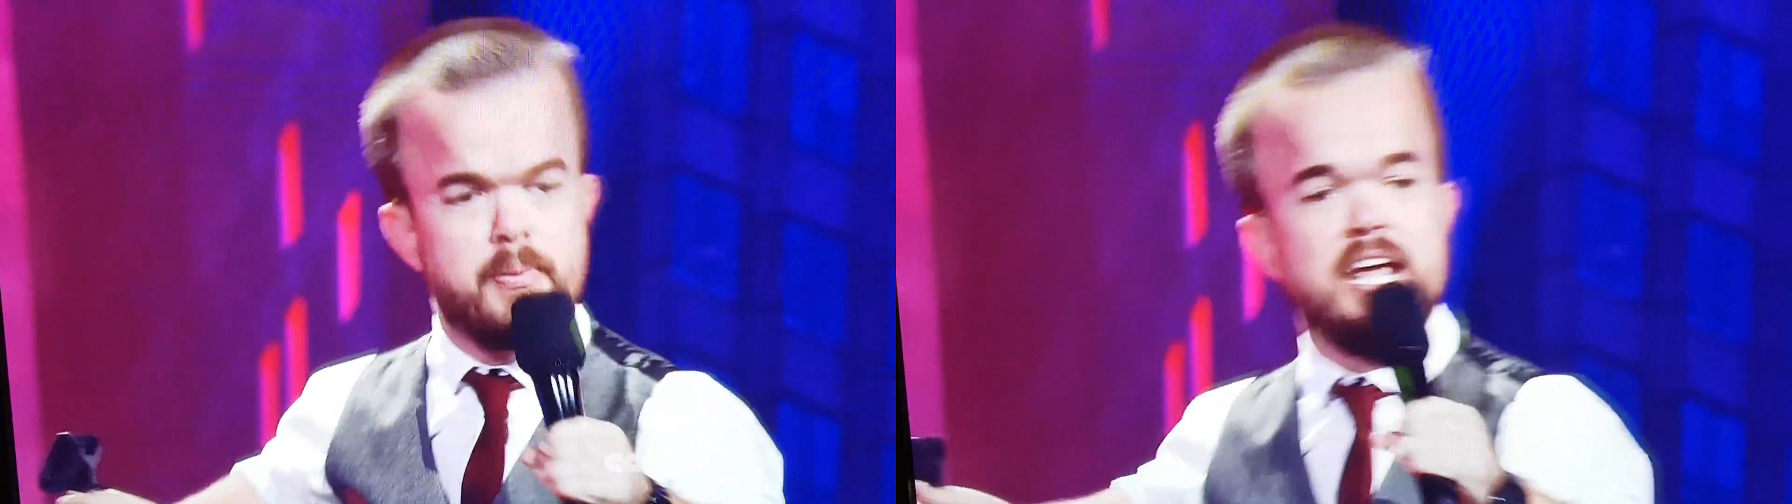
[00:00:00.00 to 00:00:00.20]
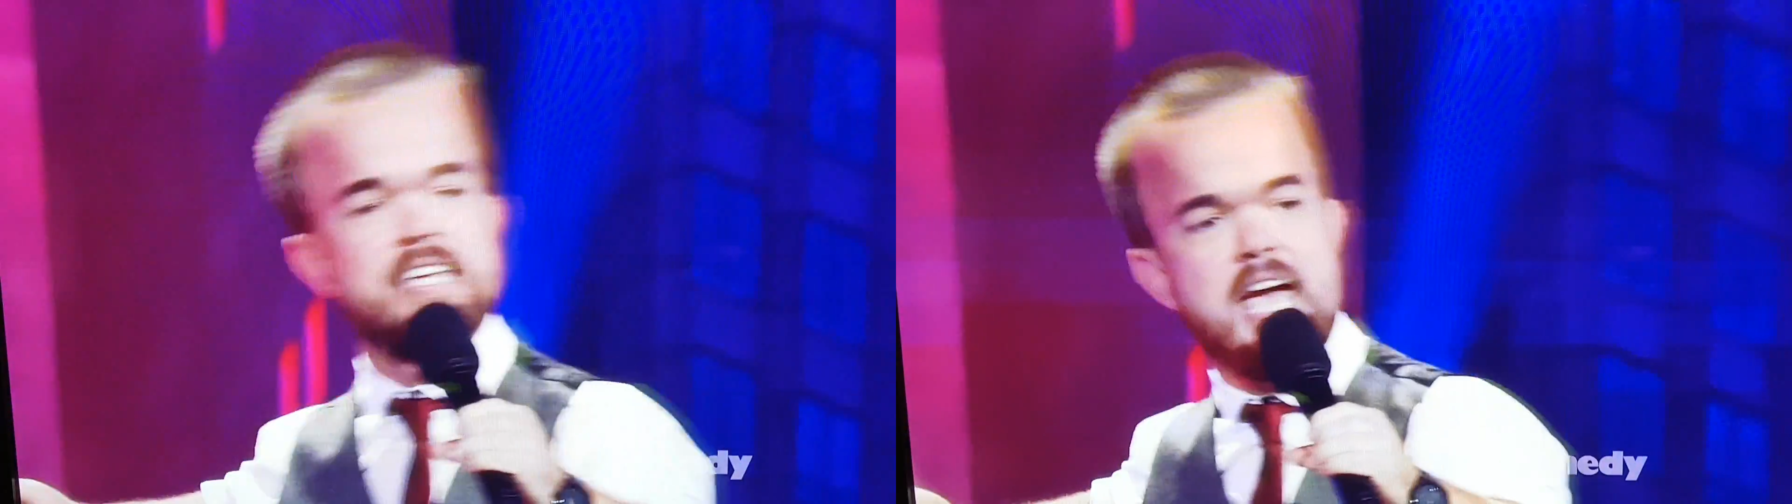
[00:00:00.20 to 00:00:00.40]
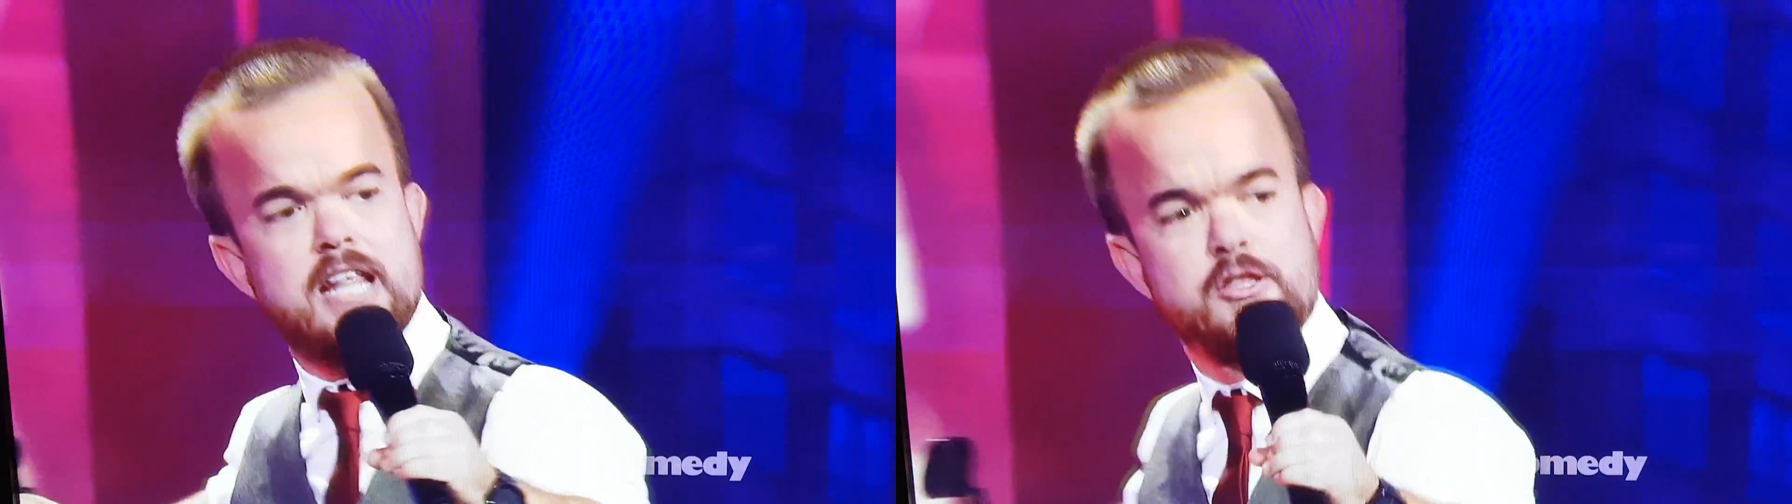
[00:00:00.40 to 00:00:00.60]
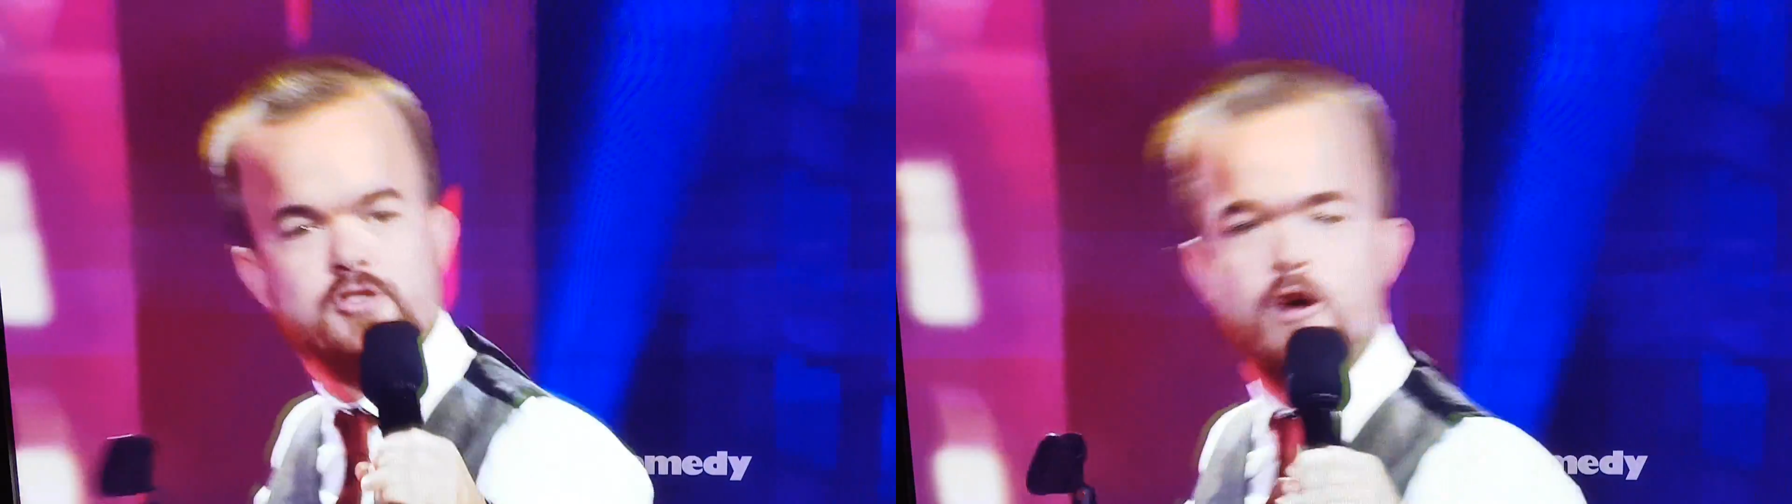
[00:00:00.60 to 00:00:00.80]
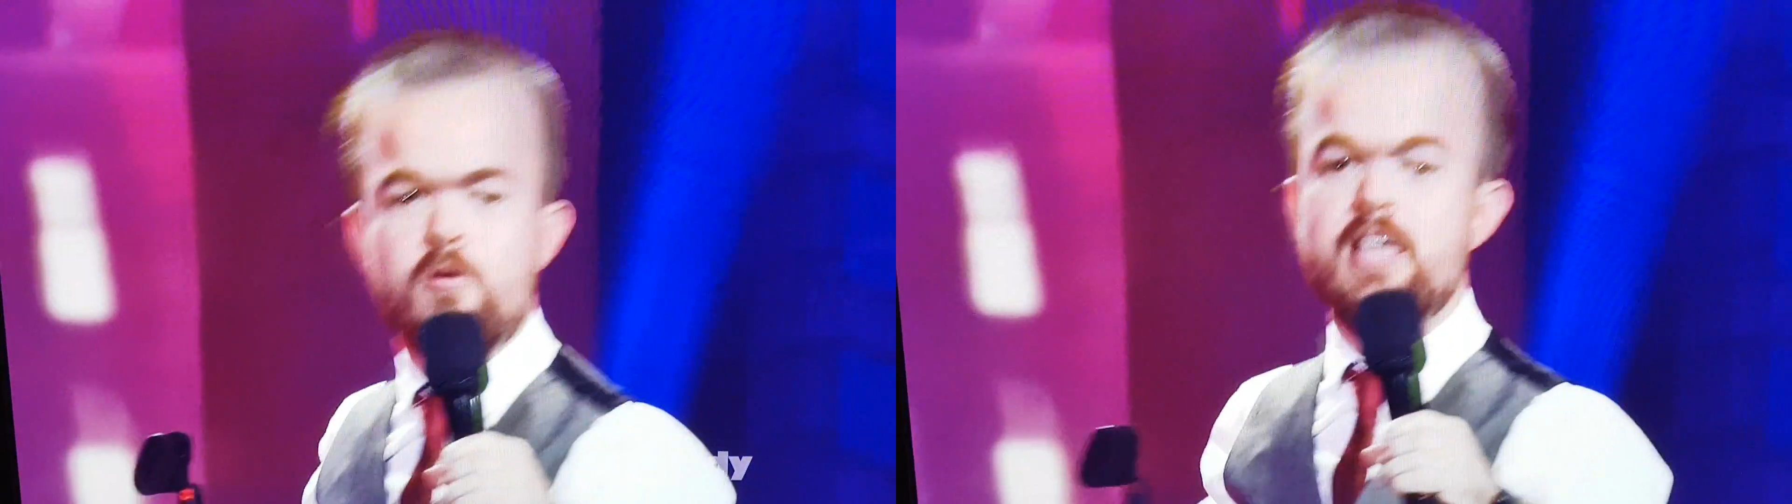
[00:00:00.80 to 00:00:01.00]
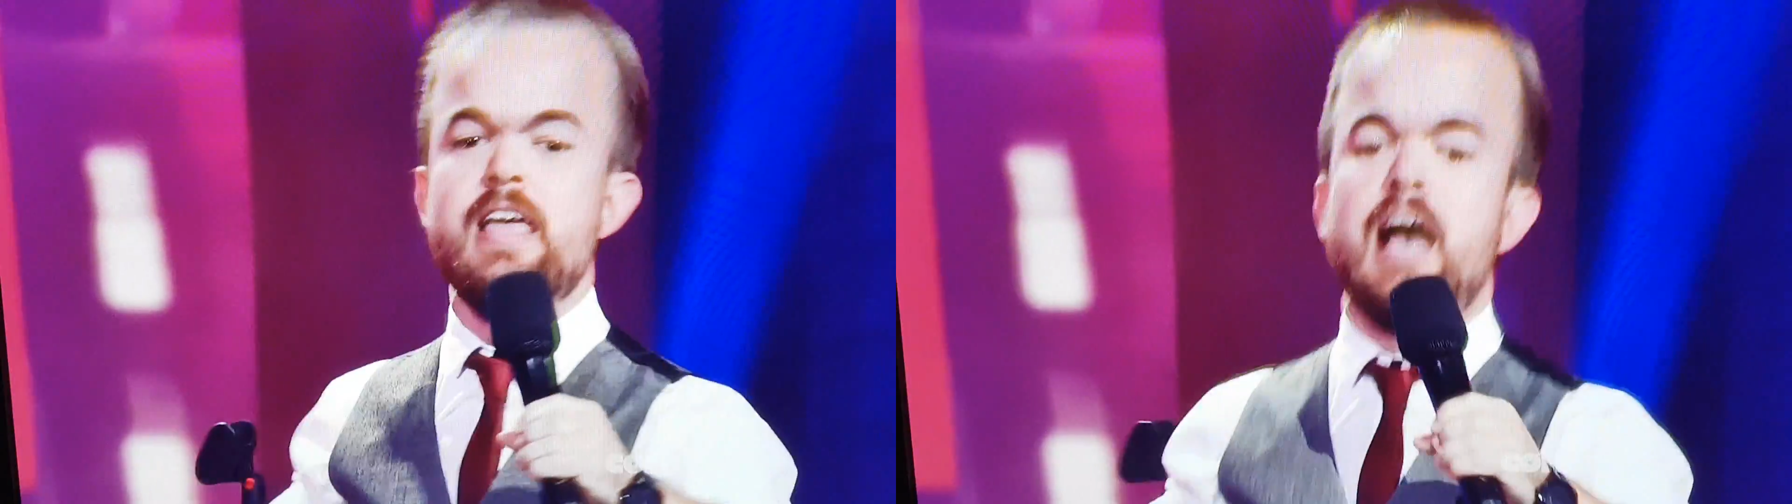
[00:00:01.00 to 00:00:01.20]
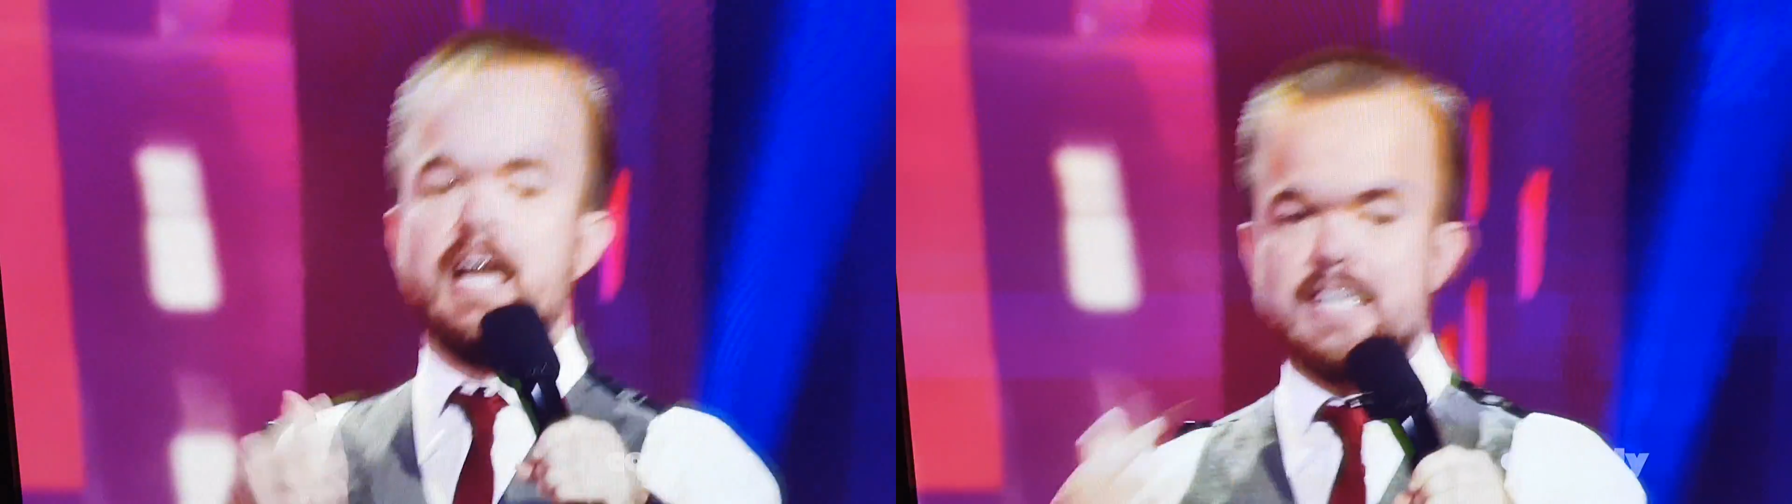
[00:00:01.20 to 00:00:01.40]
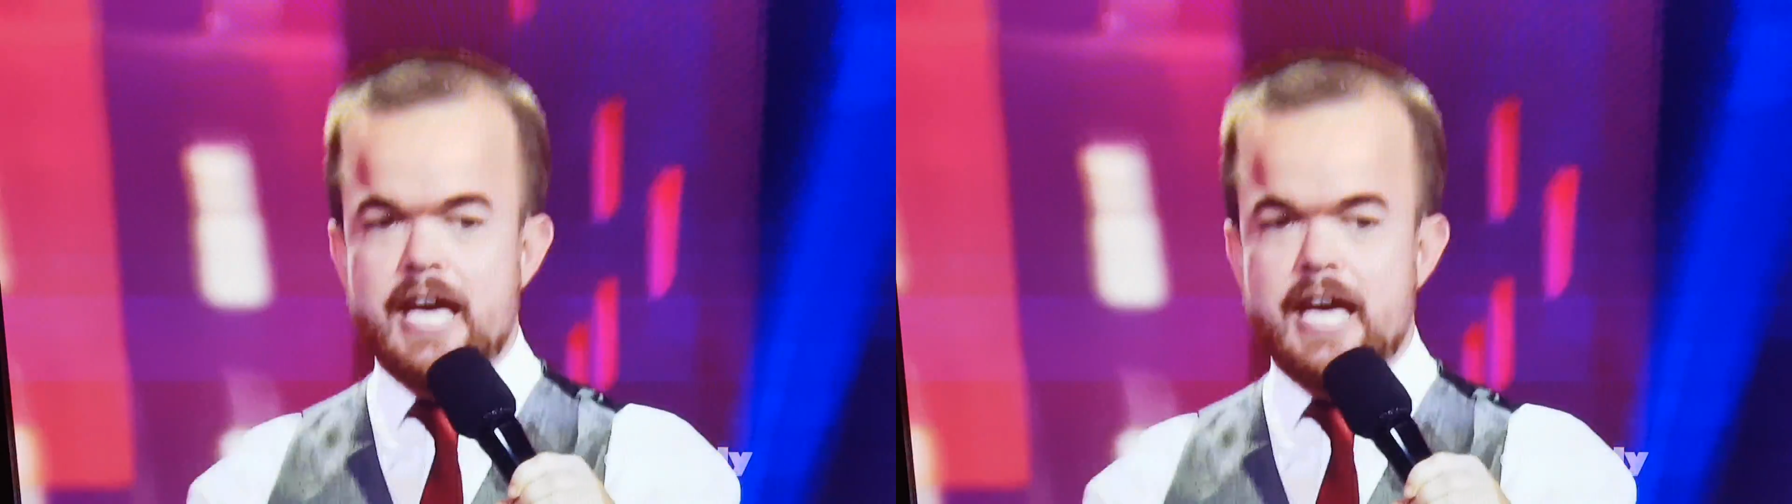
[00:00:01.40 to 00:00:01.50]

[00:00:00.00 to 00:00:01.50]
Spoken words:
But I get it, though. I